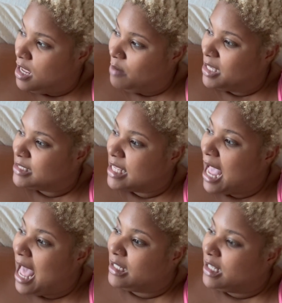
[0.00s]
Because
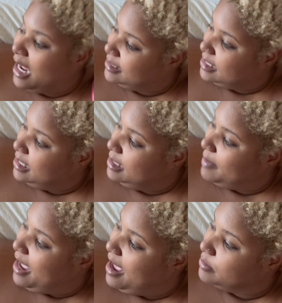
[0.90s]
like, I like to clean
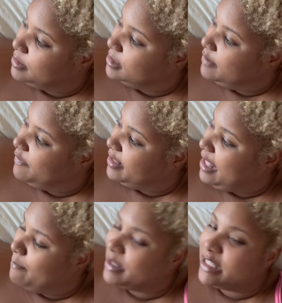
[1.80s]
my house and stuff like
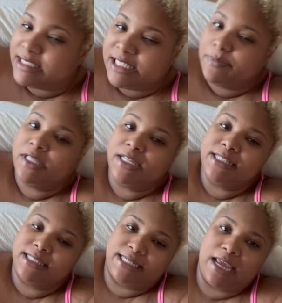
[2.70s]
that, but the deep
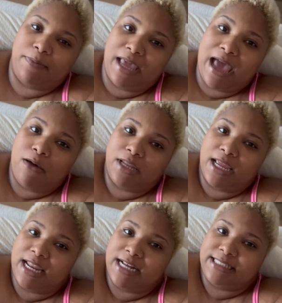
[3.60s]
cleans take me out.
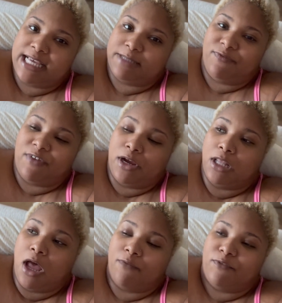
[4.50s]
Like, and it takes me very
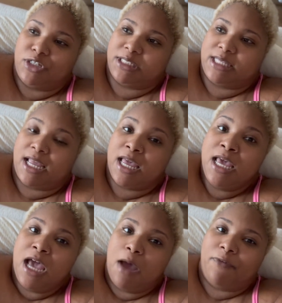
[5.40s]
long versus like
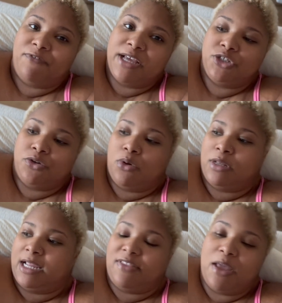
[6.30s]
a professional,
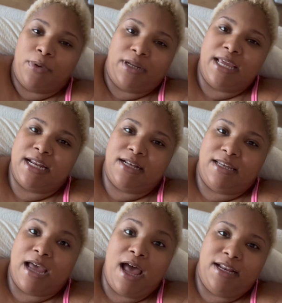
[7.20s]
like they would get it
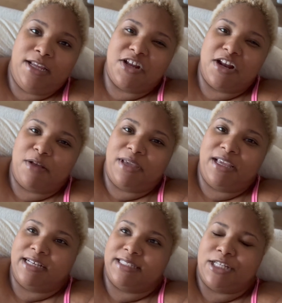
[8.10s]
done. You know what I
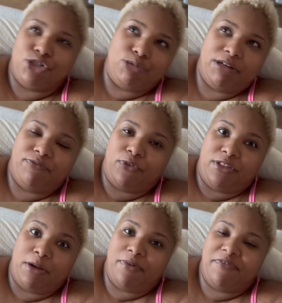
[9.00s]
mean? Cause they do it for
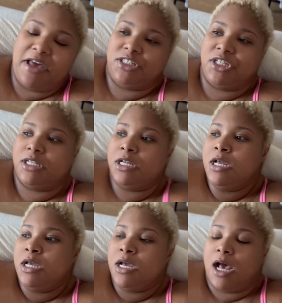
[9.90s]
their profession.
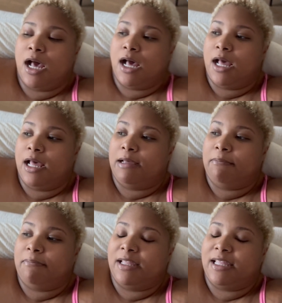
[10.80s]

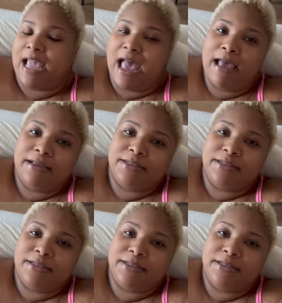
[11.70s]
Yeah.